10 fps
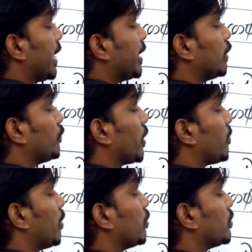ki direct
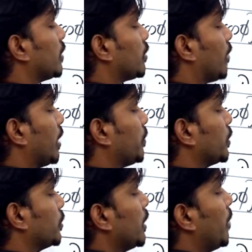formula gurtu pettukovali
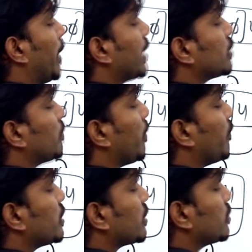ippudu maximum
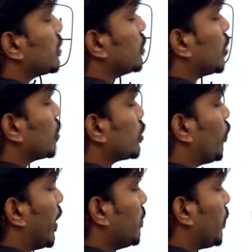efficiency is equals
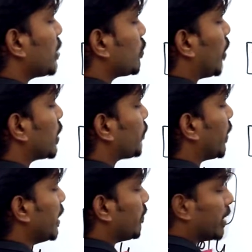to 1 plus cos
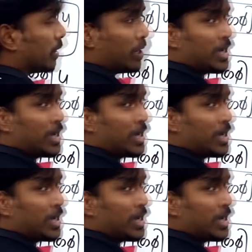phi divided